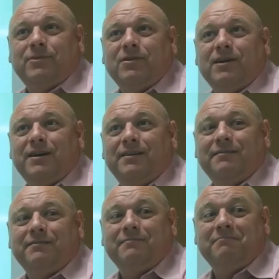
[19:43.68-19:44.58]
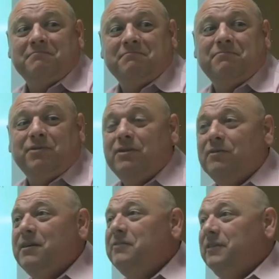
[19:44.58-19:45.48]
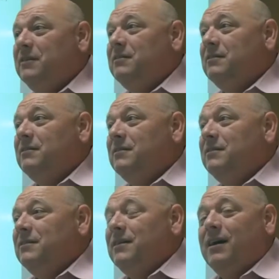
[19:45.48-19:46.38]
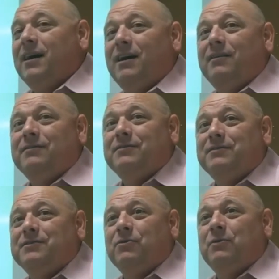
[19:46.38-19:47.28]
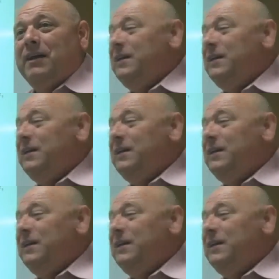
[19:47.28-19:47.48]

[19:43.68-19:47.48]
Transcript: All right? Pretty crazy. Uh, so